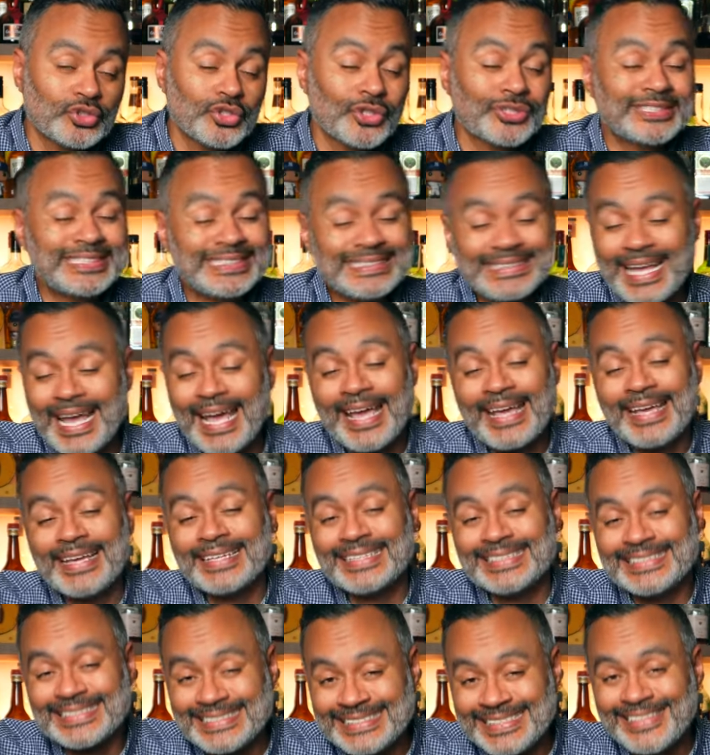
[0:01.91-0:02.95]
So today
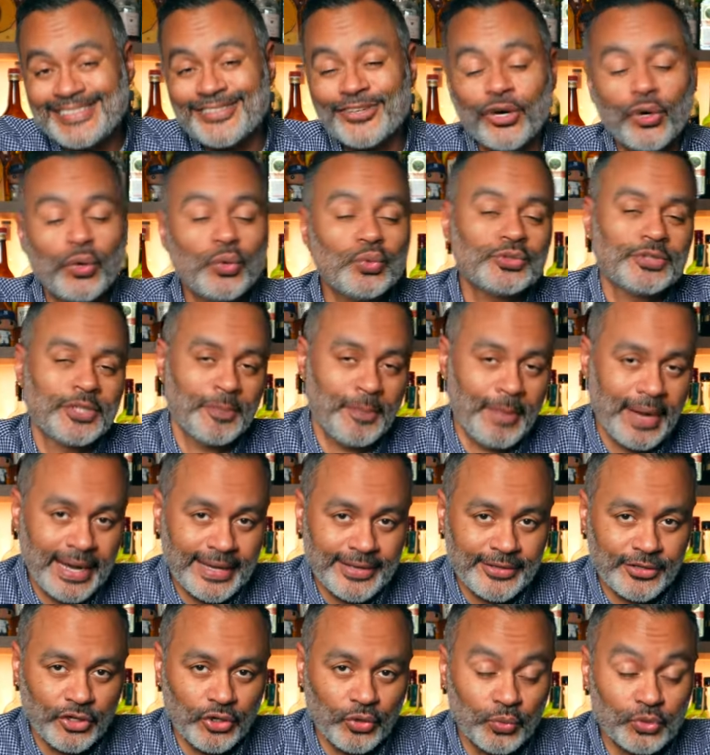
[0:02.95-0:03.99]
is Cinco de
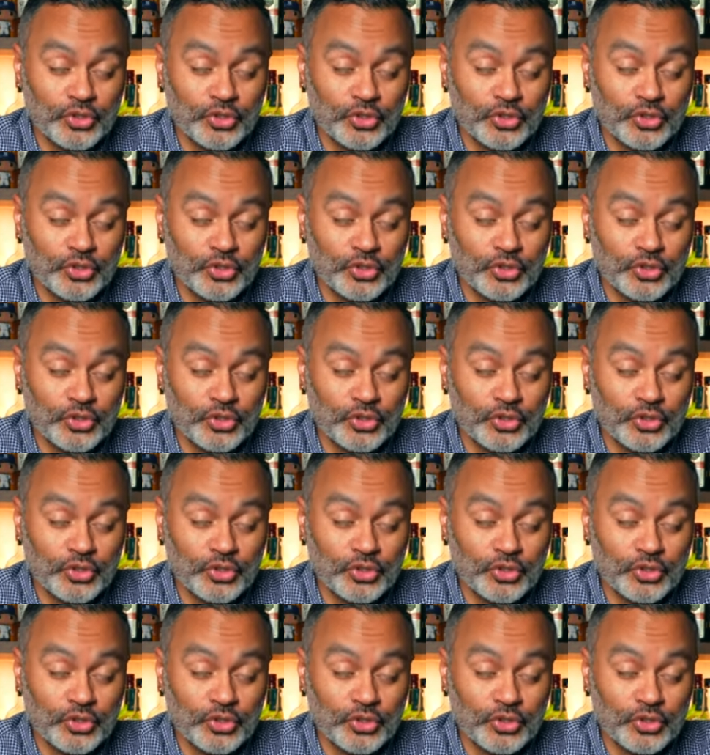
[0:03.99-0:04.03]
Mayo,